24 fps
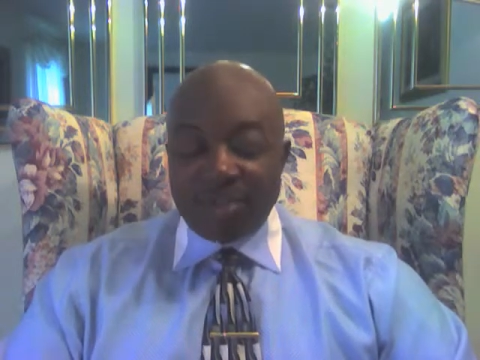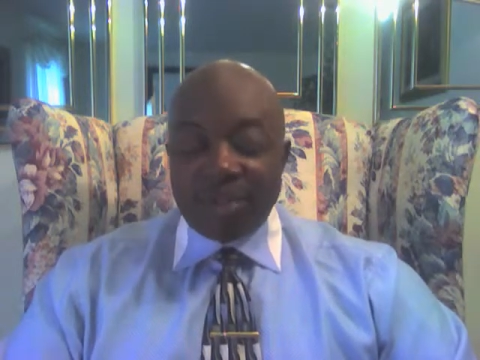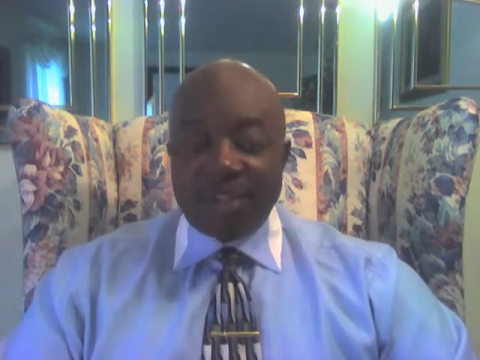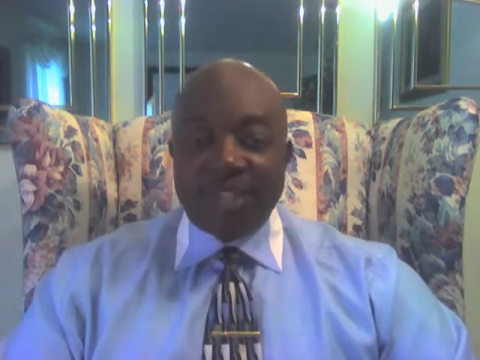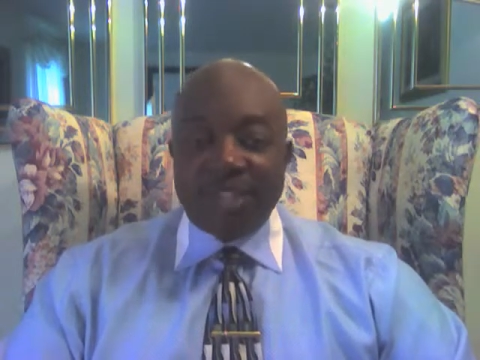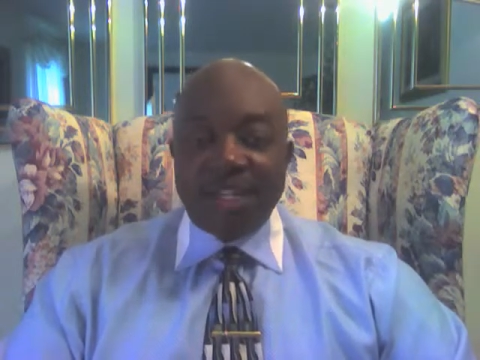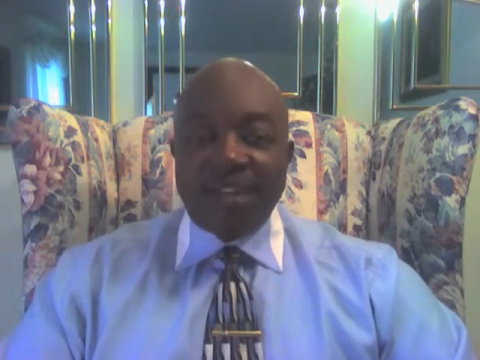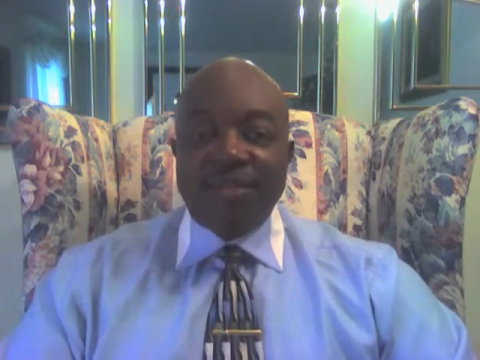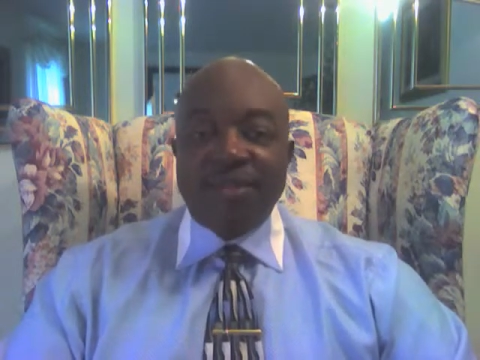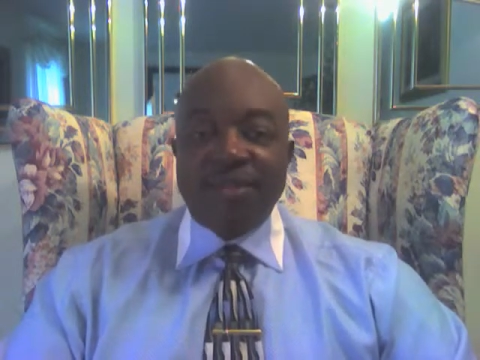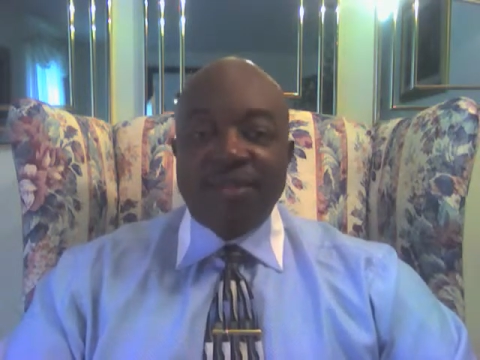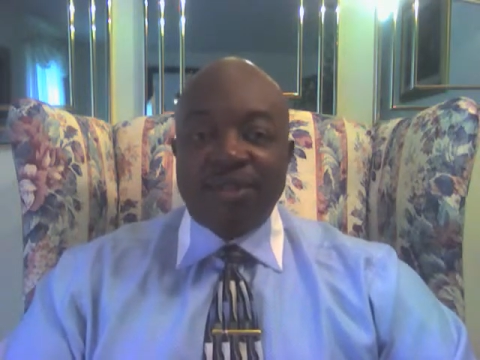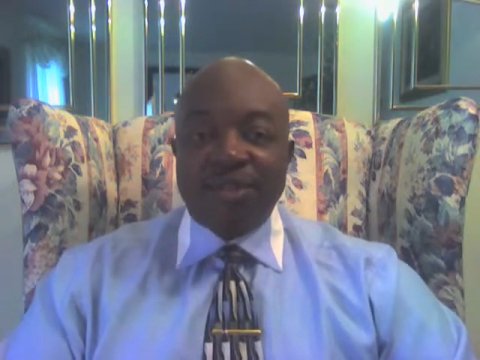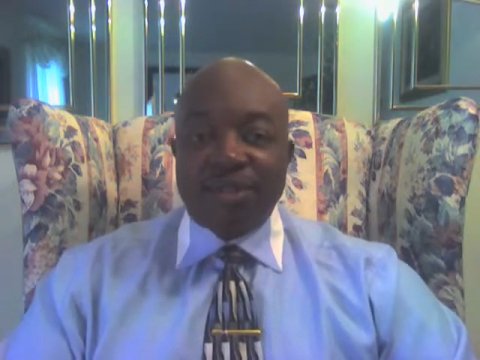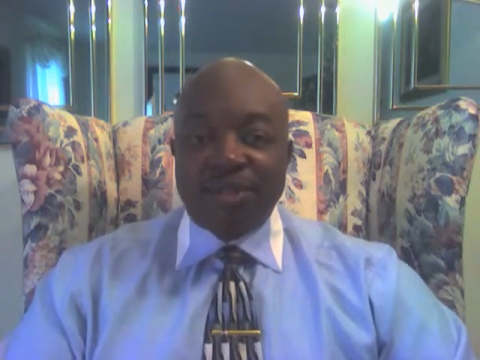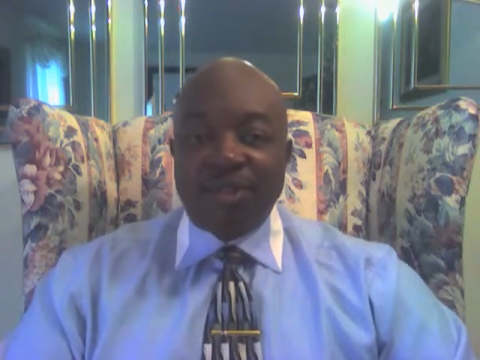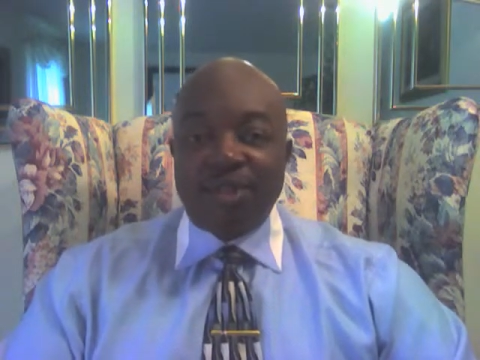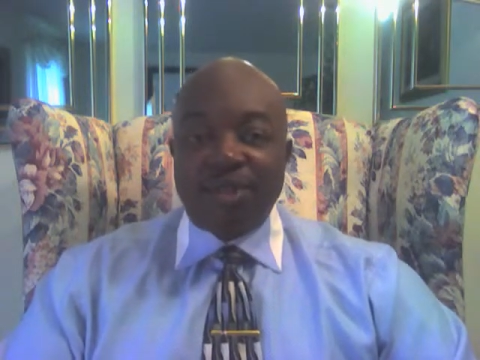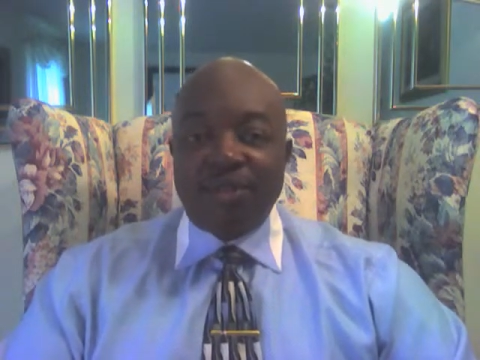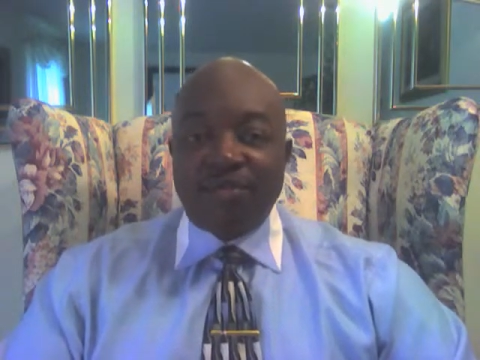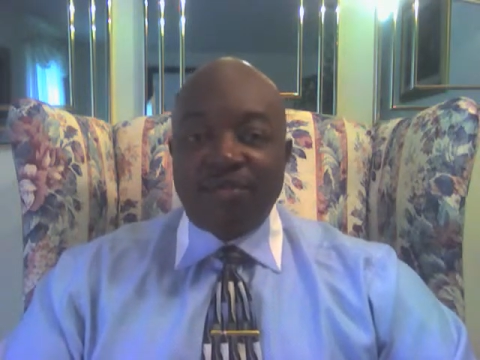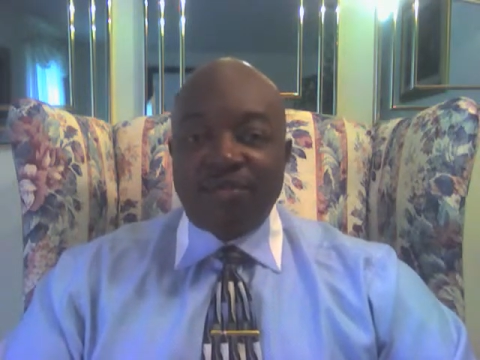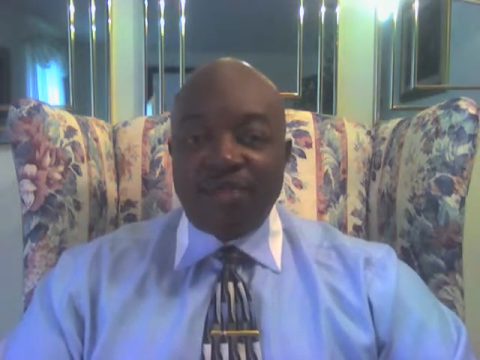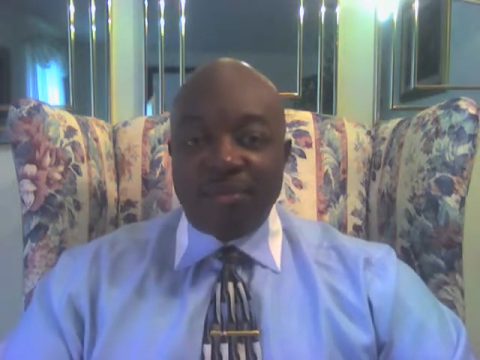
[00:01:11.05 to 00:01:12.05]
the devil
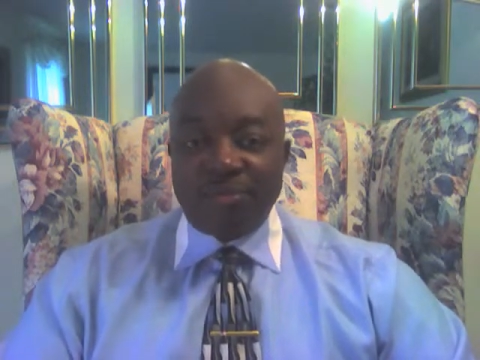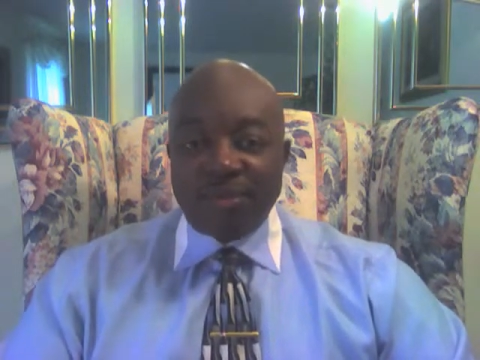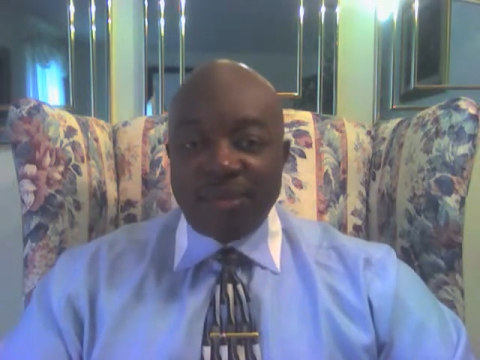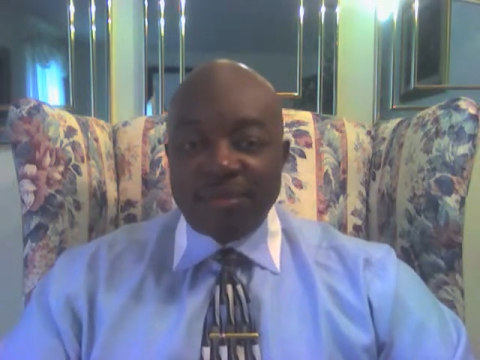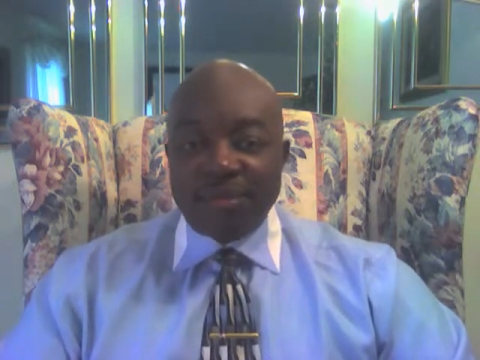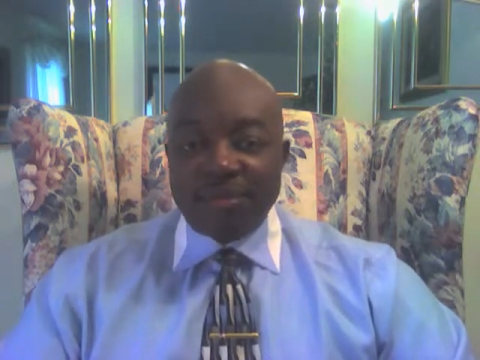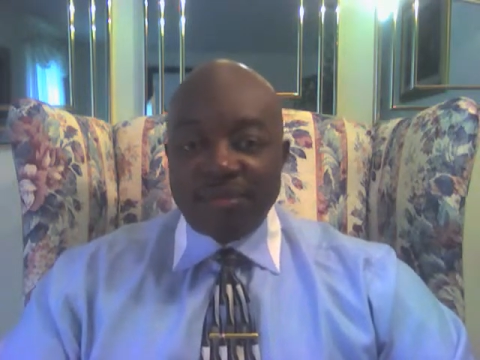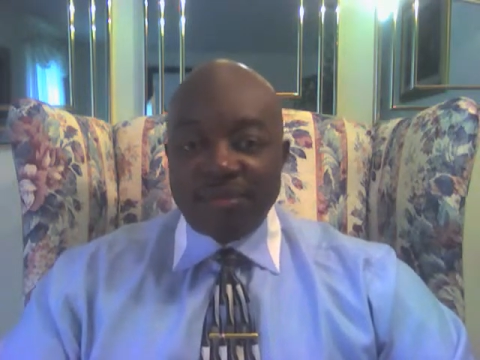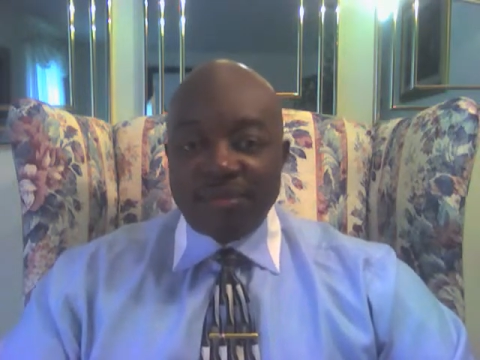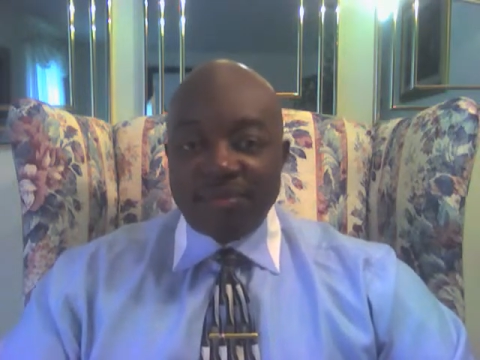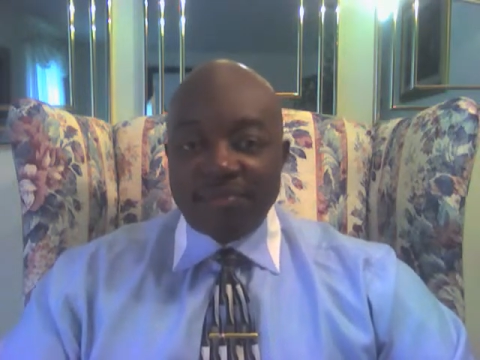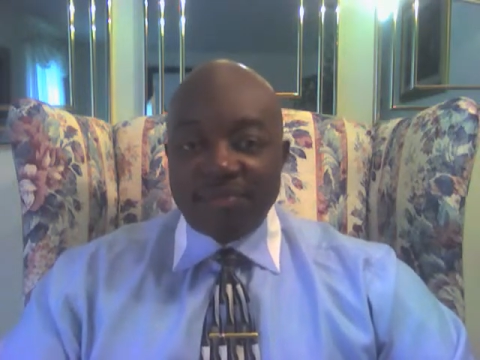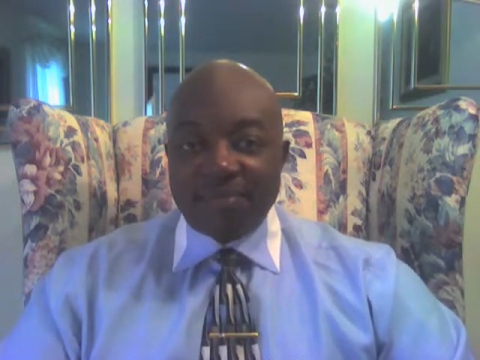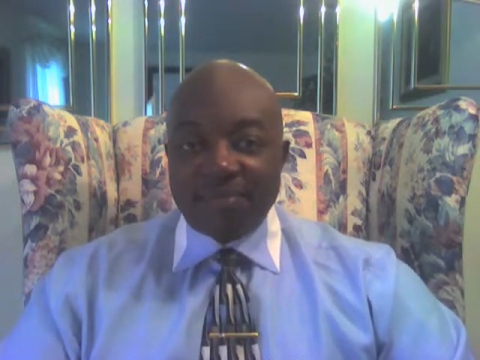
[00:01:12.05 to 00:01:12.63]
stole from you."